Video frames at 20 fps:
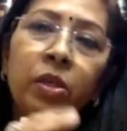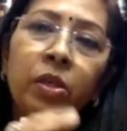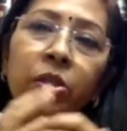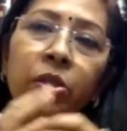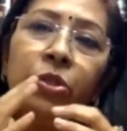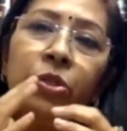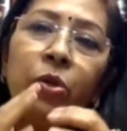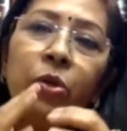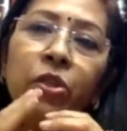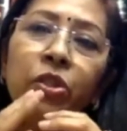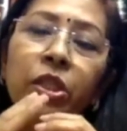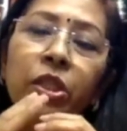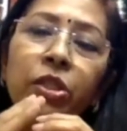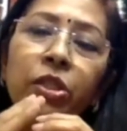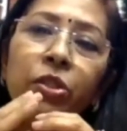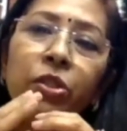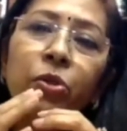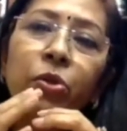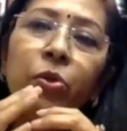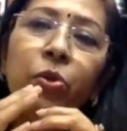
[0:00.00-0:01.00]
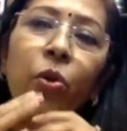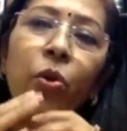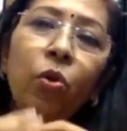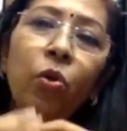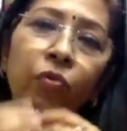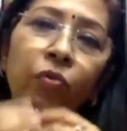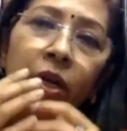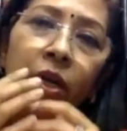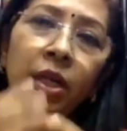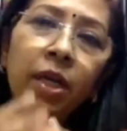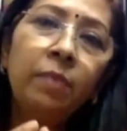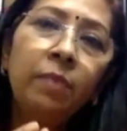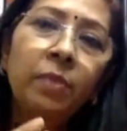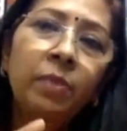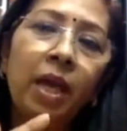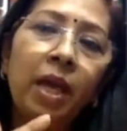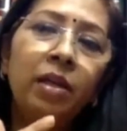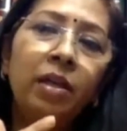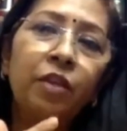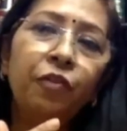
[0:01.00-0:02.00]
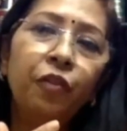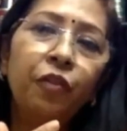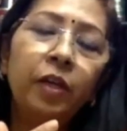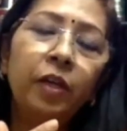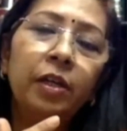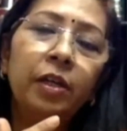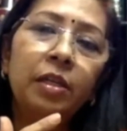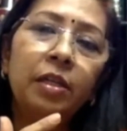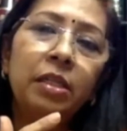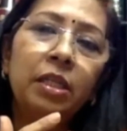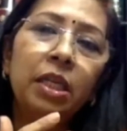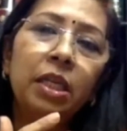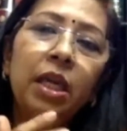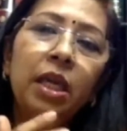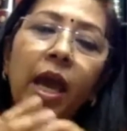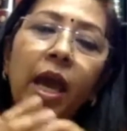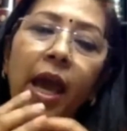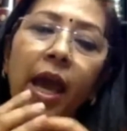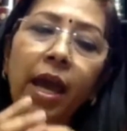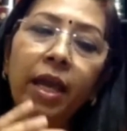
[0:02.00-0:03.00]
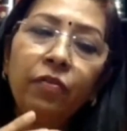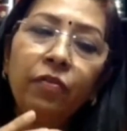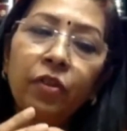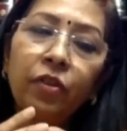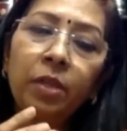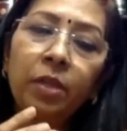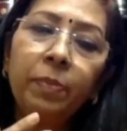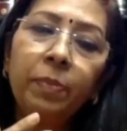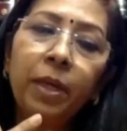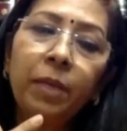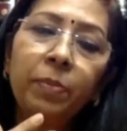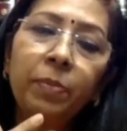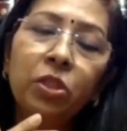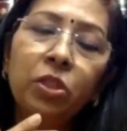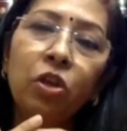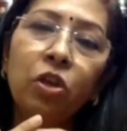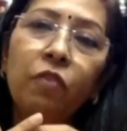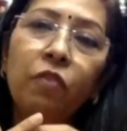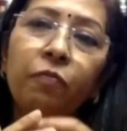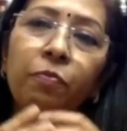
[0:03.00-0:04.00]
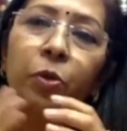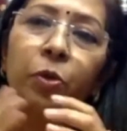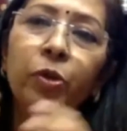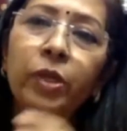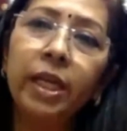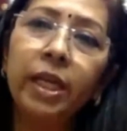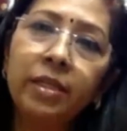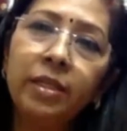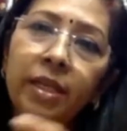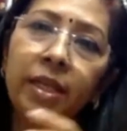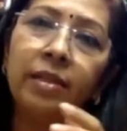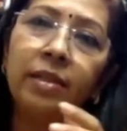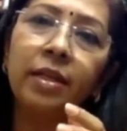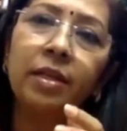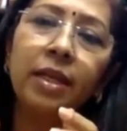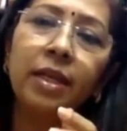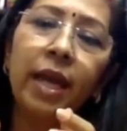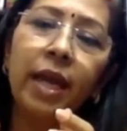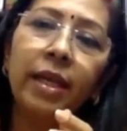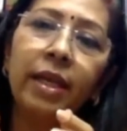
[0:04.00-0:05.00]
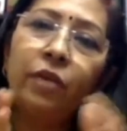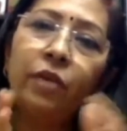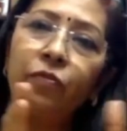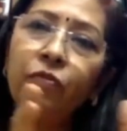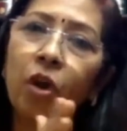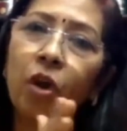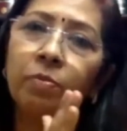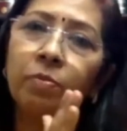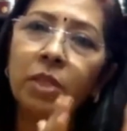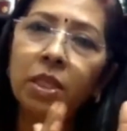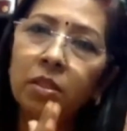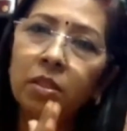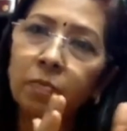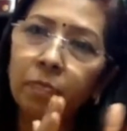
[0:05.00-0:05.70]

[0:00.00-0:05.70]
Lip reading: So just to overcome that difficulty and for the purpose of protecting the tenant from this